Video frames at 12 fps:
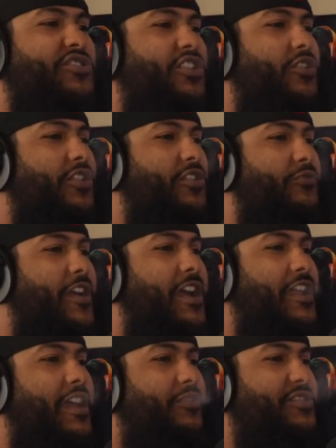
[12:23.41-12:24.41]
joking
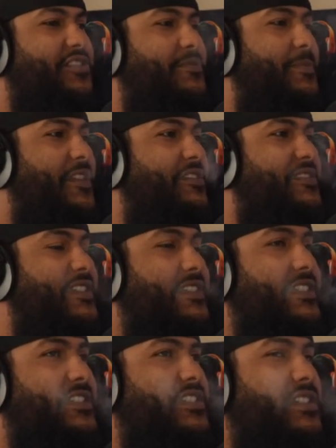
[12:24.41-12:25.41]
around. I was just being
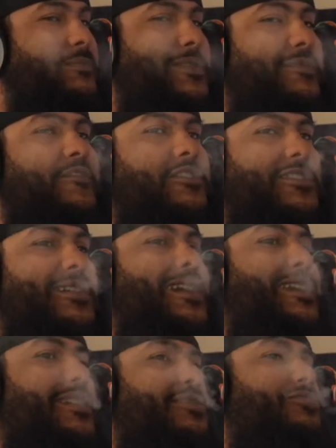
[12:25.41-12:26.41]
silly and shit. But if you look
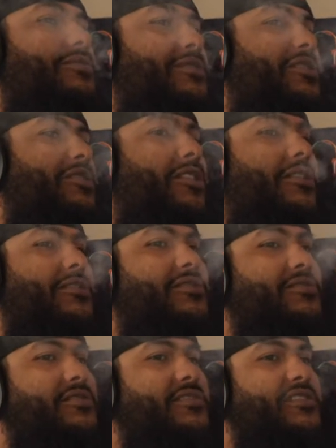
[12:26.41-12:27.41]
at it, you there
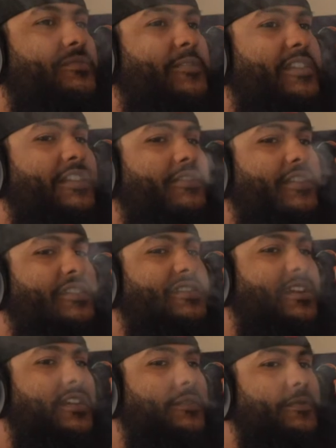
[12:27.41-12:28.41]
are similarities.
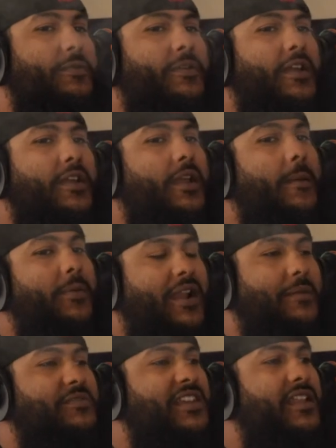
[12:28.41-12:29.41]
Like, but
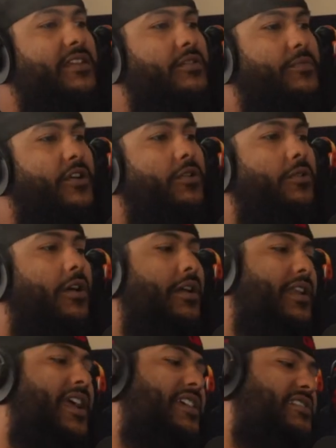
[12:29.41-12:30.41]
I'm telling you, bro,
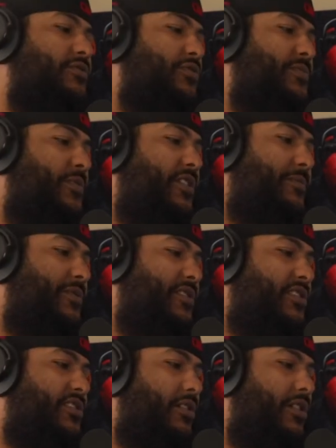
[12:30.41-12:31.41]
NASA was pretty much
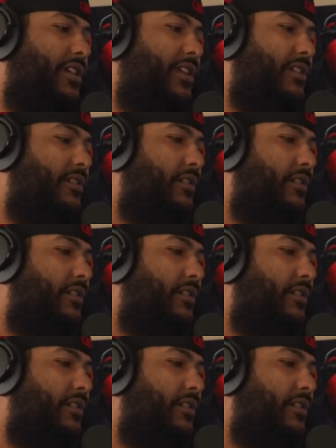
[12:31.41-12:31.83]
started